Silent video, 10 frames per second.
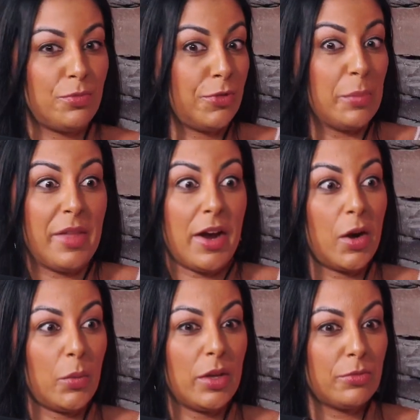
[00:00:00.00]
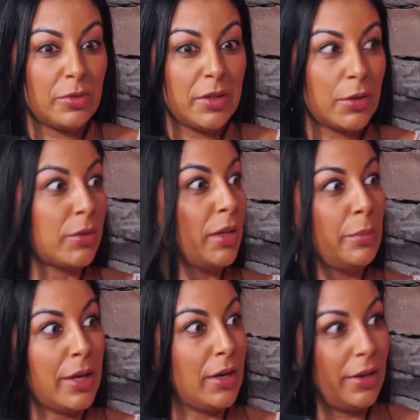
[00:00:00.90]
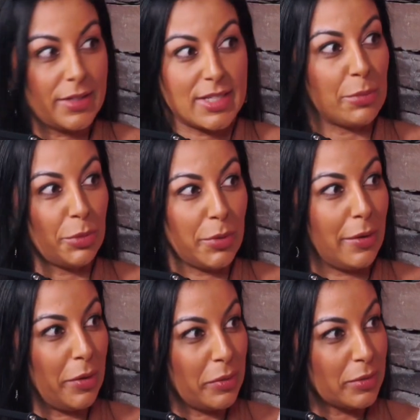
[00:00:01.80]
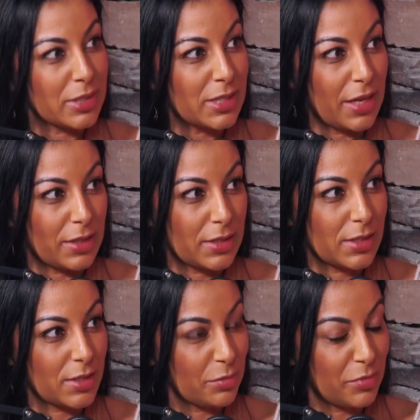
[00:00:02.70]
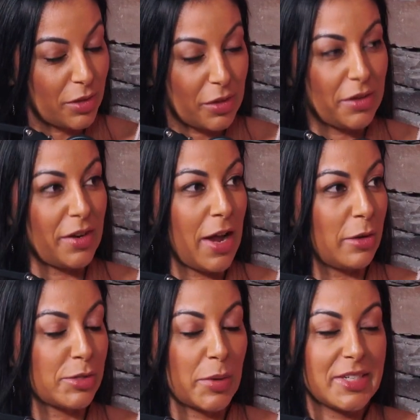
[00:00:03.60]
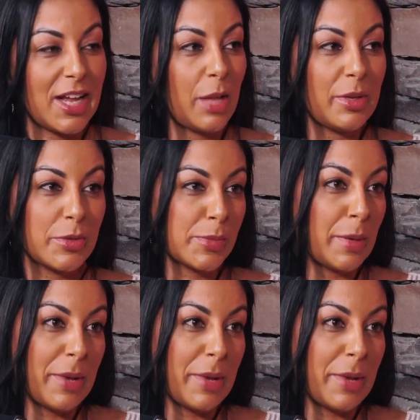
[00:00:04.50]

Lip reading: from there, we've literally been inseparable since the London House. So I tell him he was my